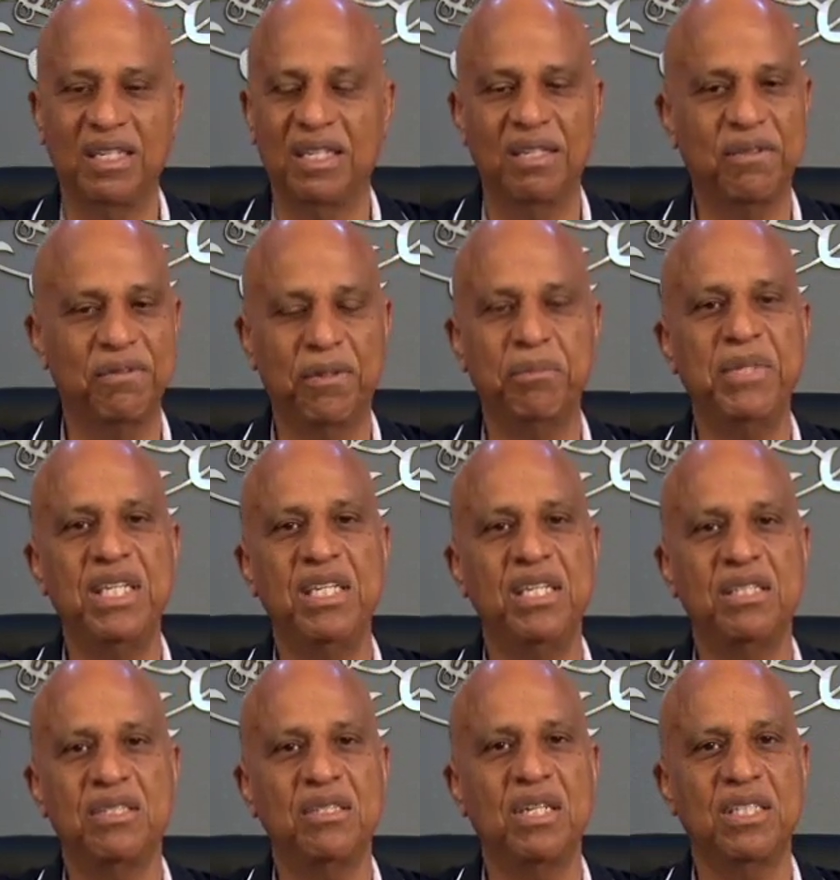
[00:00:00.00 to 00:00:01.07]
For me,
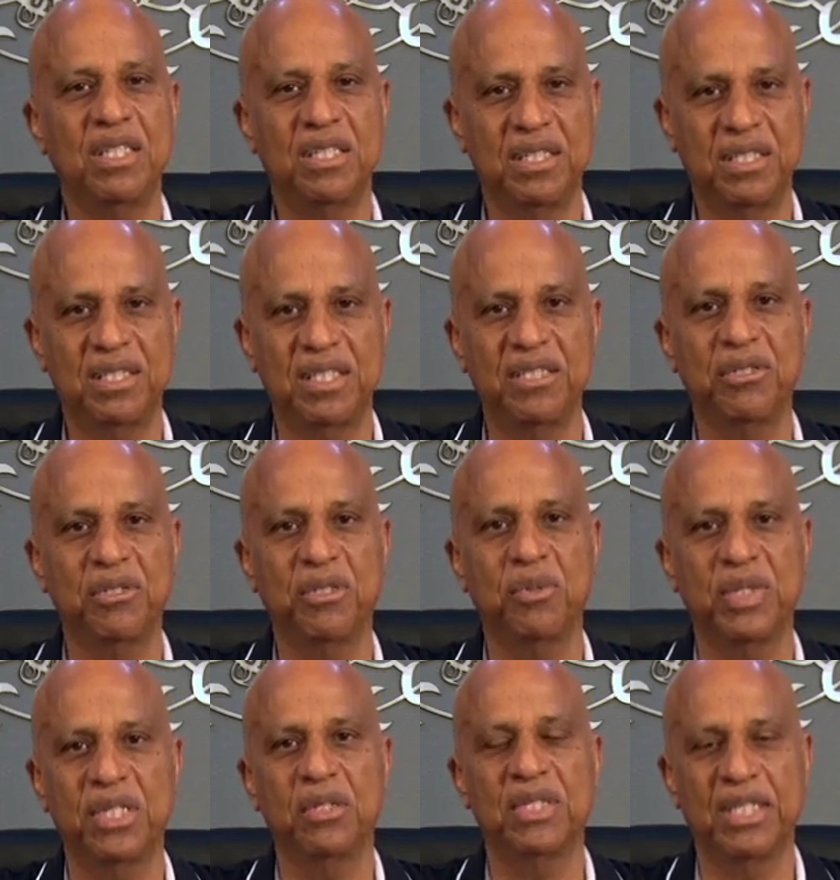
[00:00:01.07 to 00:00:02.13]
it's not a distinction
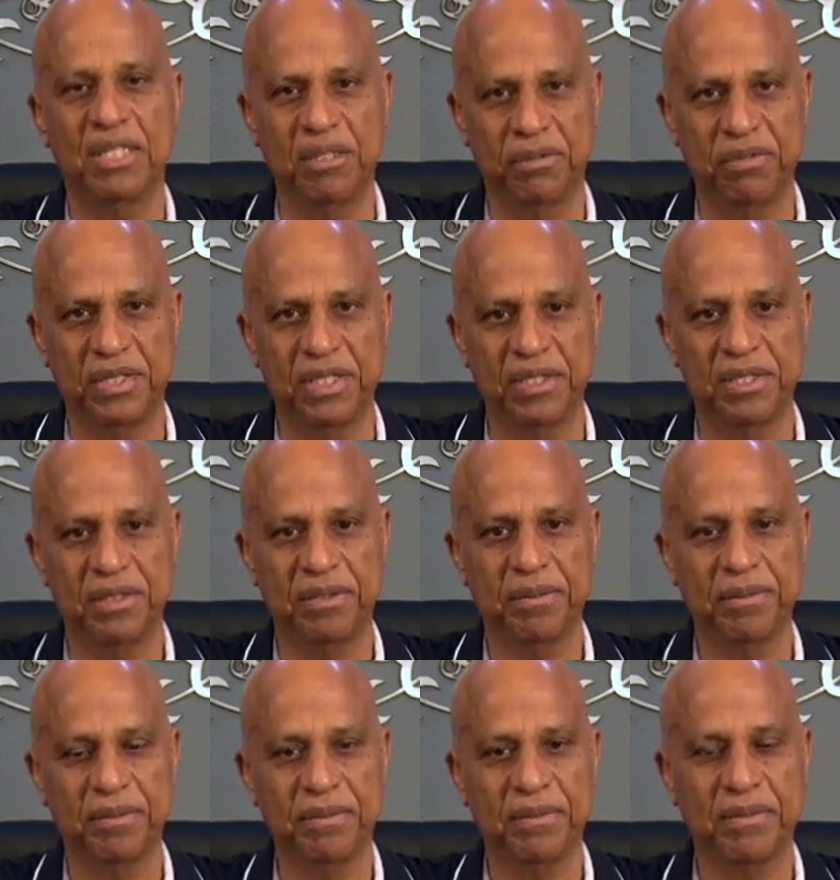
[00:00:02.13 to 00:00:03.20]
without a difference.
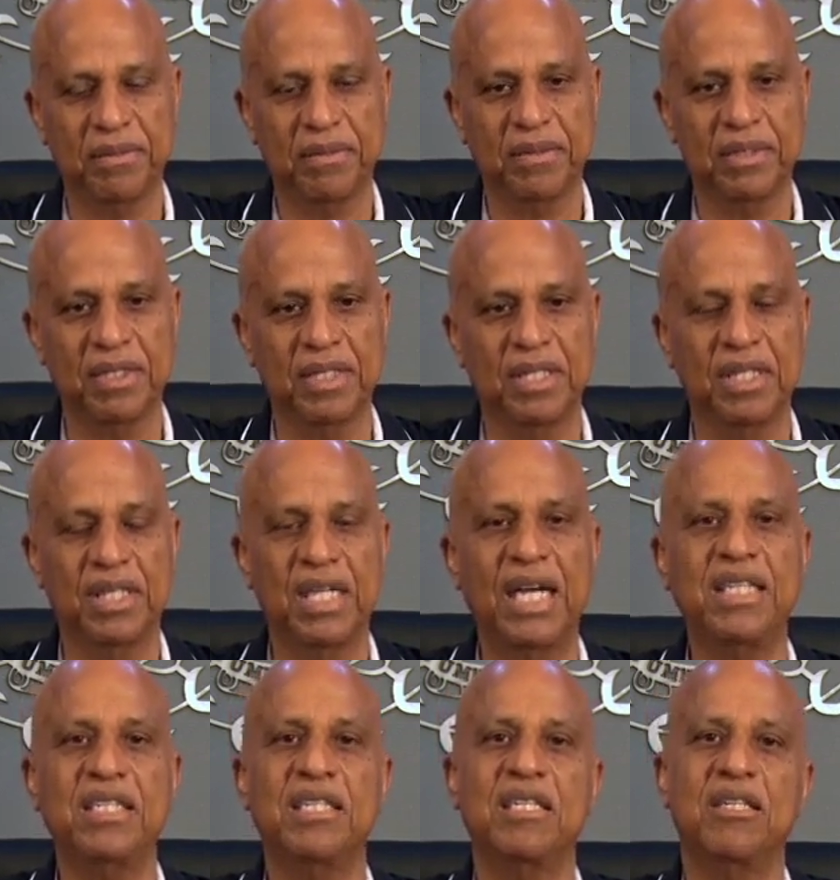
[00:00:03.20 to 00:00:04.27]
That
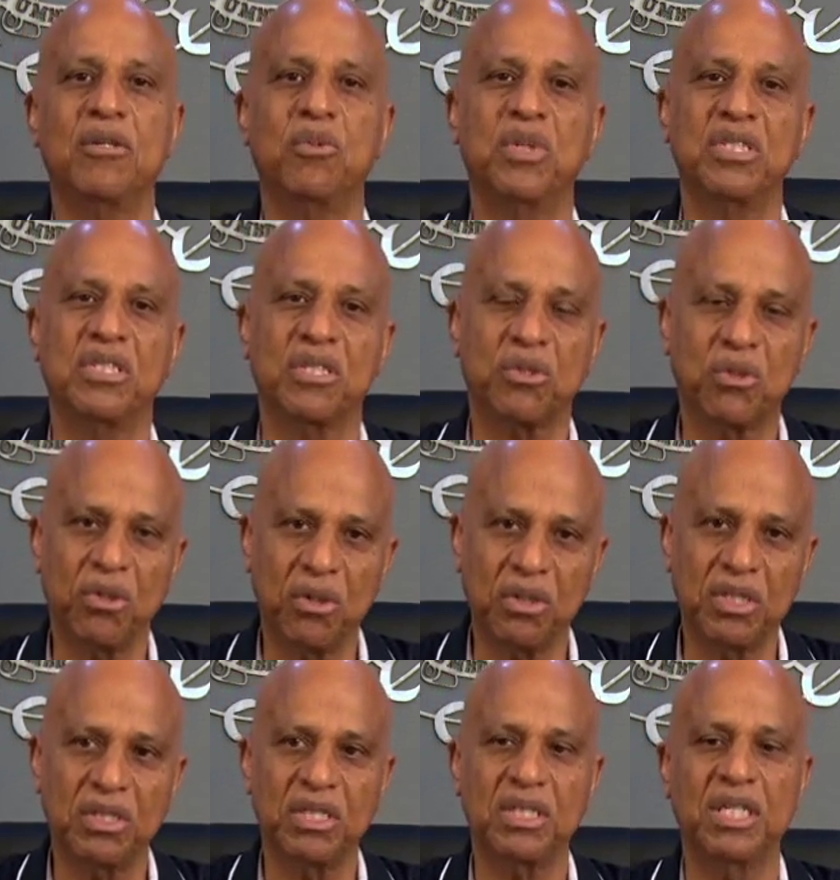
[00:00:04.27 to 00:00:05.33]
was the
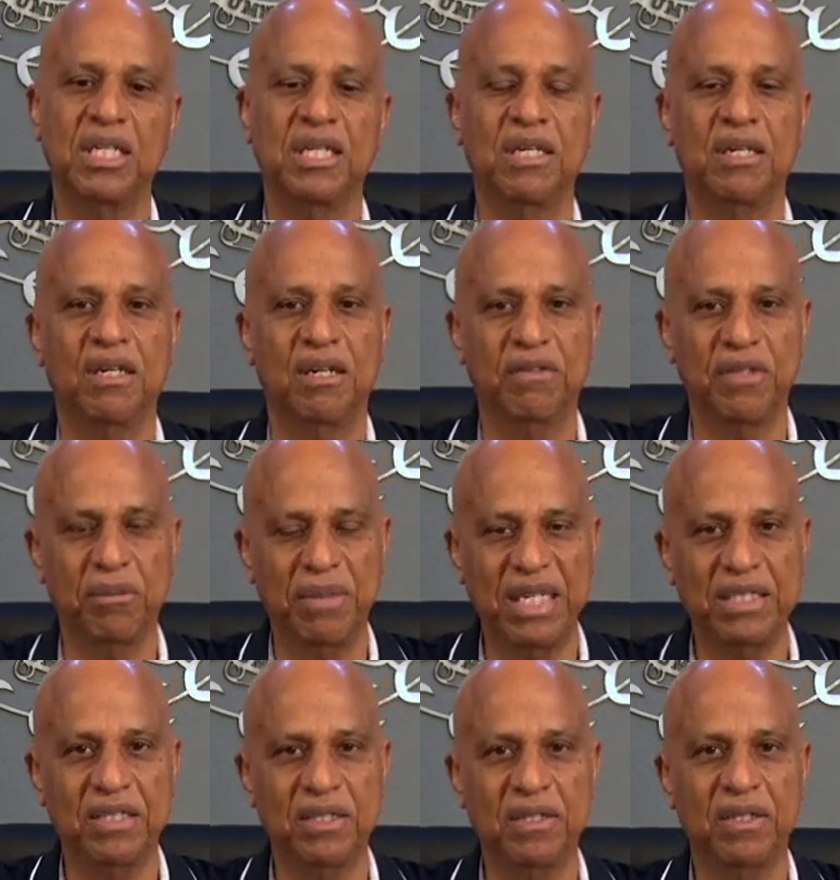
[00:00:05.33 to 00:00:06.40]
crux of the
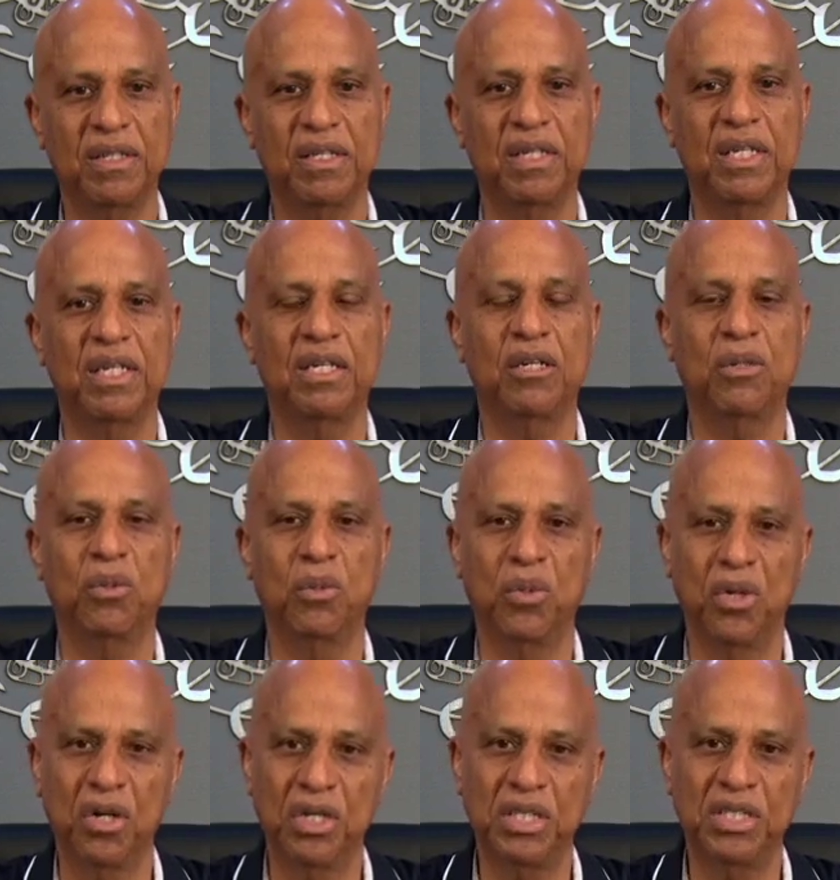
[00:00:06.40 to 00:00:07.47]
matter.
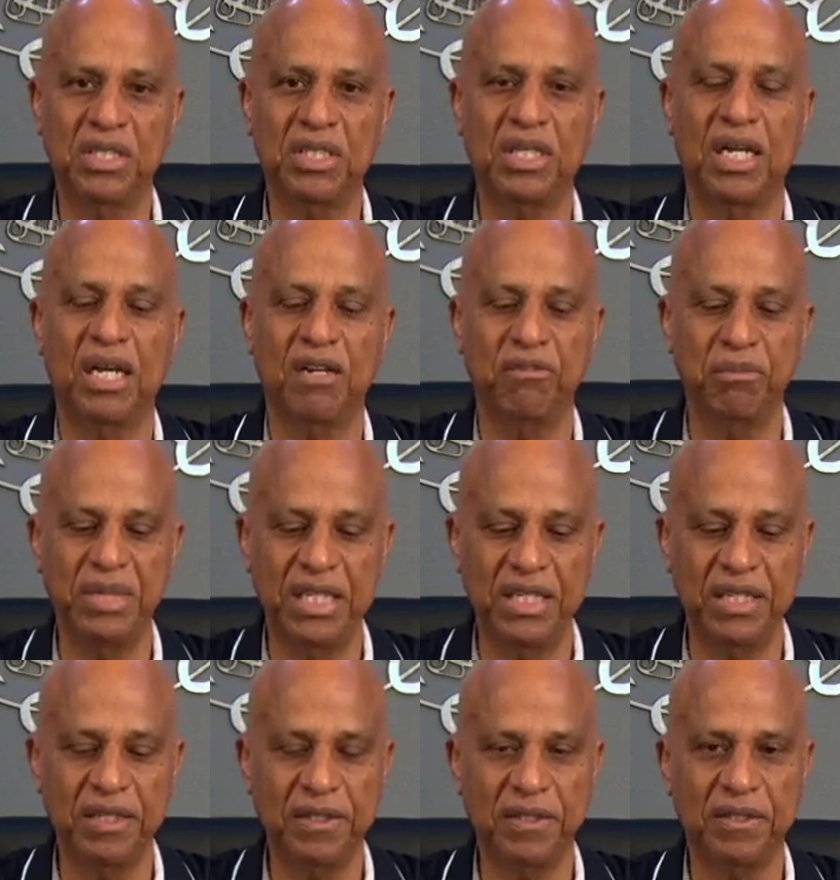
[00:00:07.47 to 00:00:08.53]
Words have
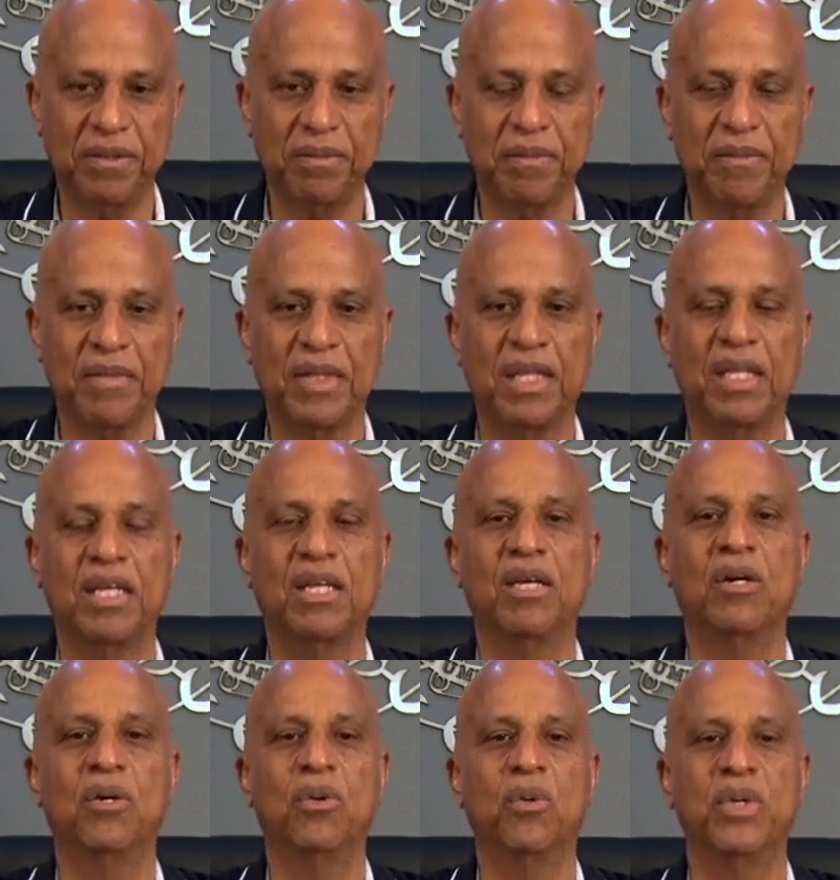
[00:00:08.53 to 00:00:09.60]
meanings
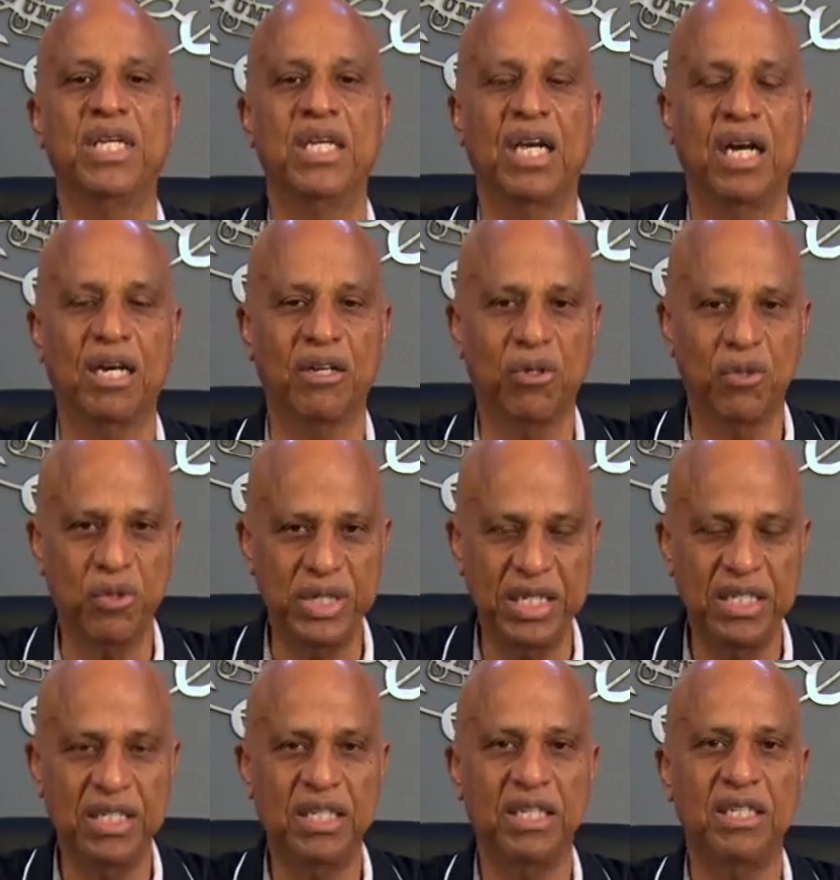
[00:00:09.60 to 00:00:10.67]
we
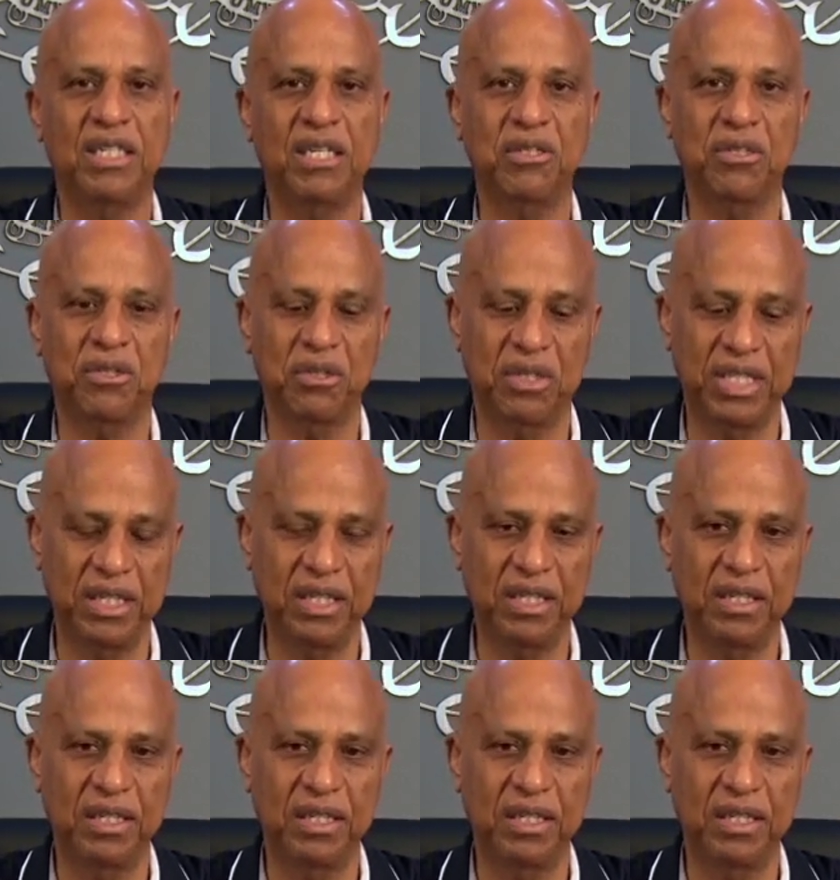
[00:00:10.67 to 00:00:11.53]
agreed yesterday